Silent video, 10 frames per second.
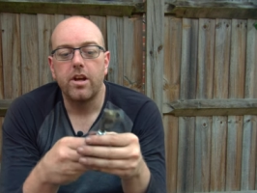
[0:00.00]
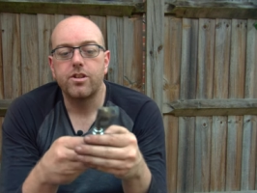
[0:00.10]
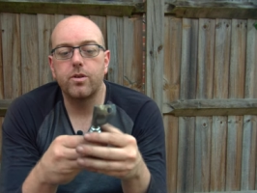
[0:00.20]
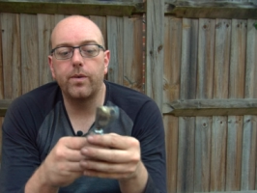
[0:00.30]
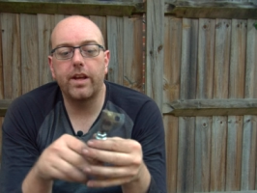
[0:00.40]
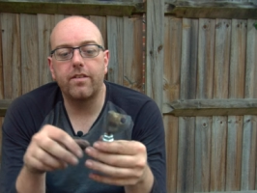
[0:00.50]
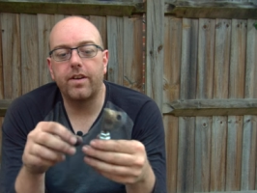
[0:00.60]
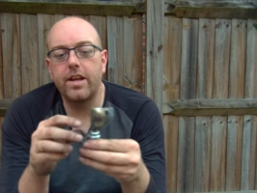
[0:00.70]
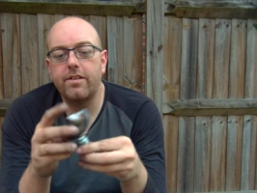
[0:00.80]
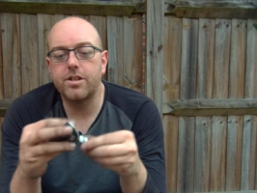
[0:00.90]
So what we have
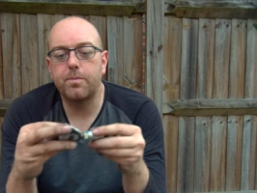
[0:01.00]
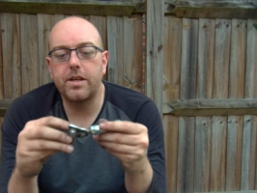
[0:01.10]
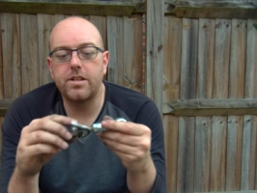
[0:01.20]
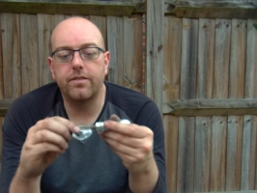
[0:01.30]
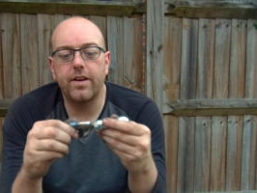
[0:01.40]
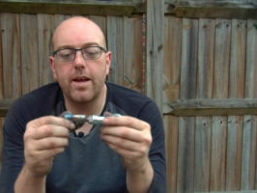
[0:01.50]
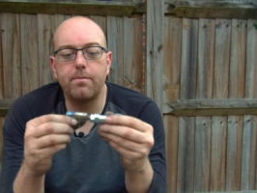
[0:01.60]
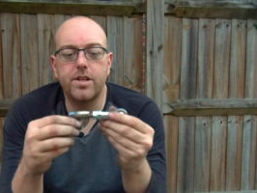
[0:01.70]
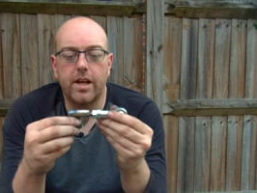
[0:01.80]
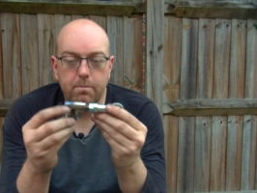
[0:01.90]
here is a piece of
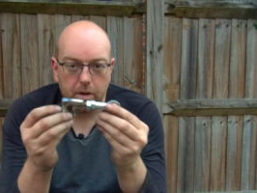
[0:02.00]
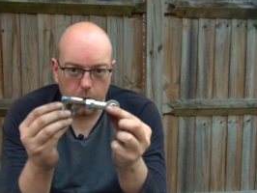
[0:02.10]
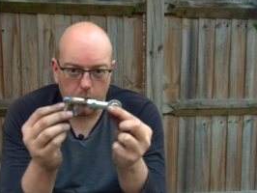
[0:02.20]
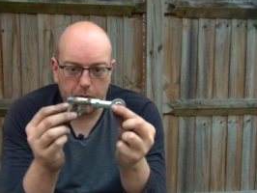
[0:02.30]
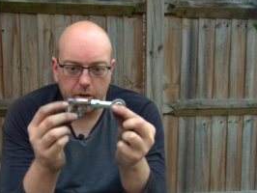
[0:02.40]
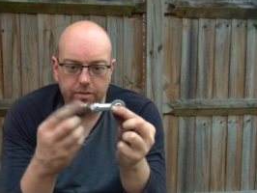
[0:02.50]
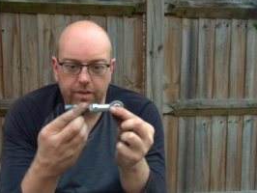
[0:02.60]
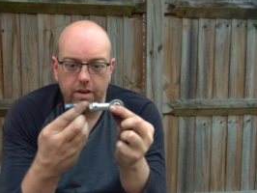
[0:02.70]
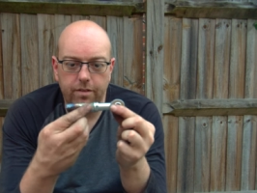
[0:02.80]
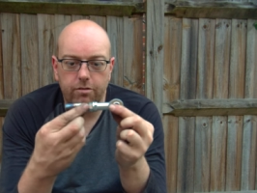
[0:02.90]
M ten by one point
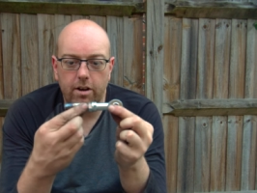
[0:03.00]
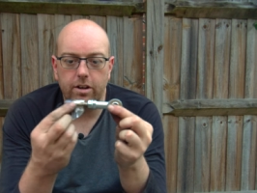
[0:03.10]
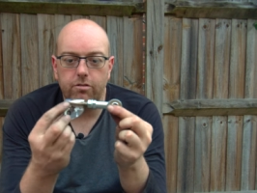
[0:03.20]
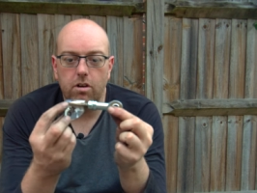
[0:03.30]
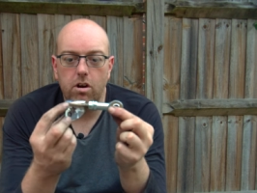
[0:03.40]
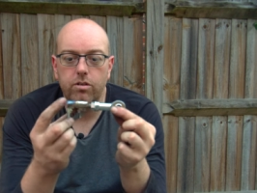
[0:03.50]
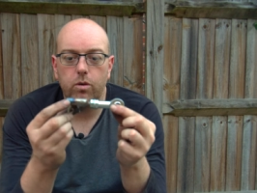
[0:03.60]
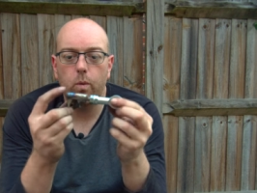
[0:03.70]
five threaded rod